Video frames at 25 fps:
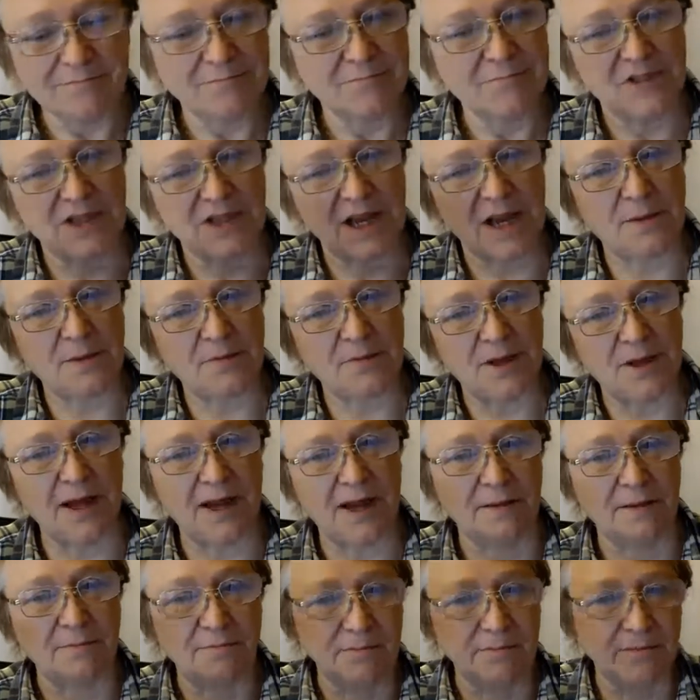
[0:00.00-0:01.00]
Same
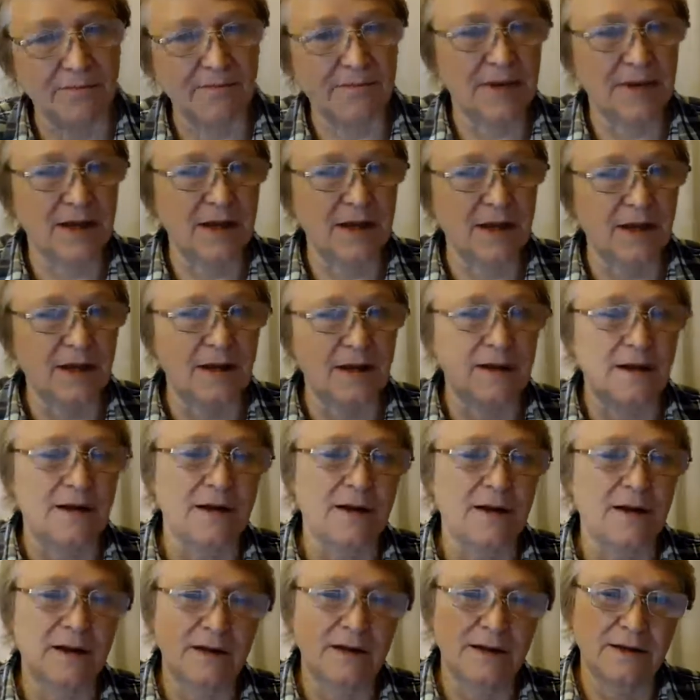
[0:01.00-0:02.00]
thing.
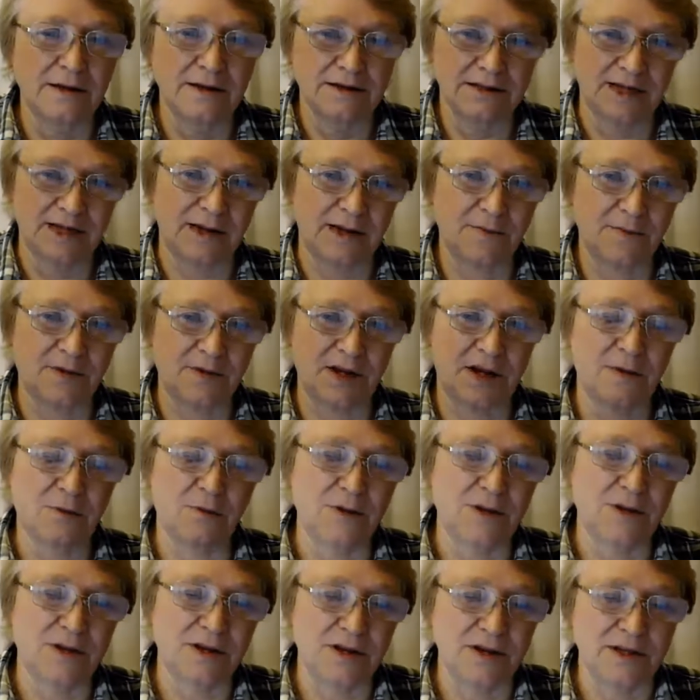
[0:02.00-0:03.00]
Same thing
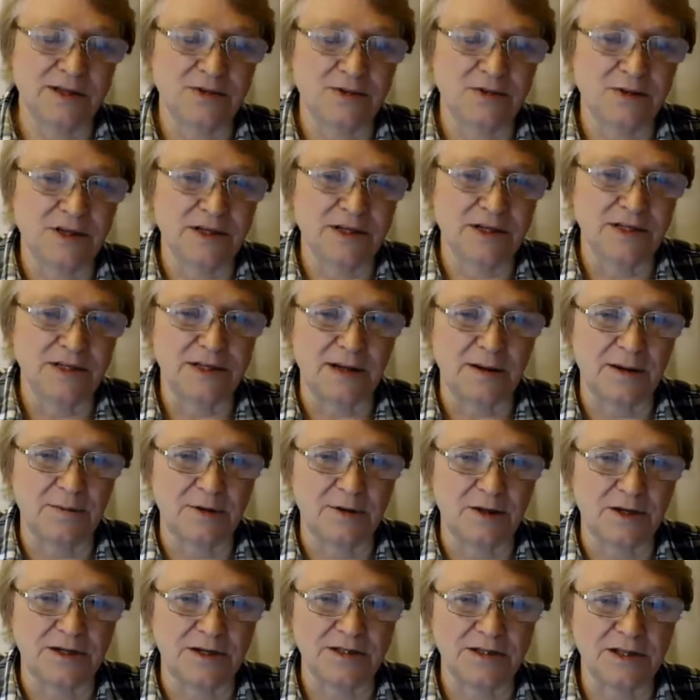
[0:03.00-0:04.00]
with the district
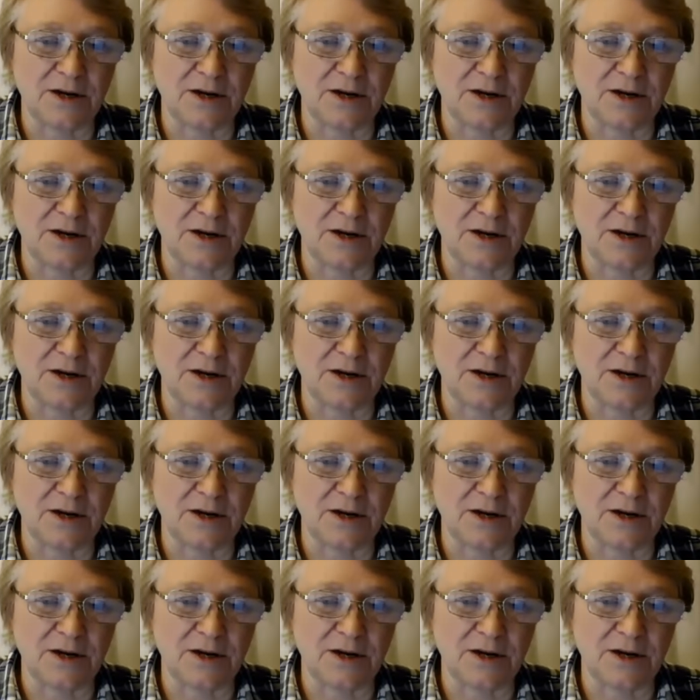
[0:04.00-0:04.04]
assemblies.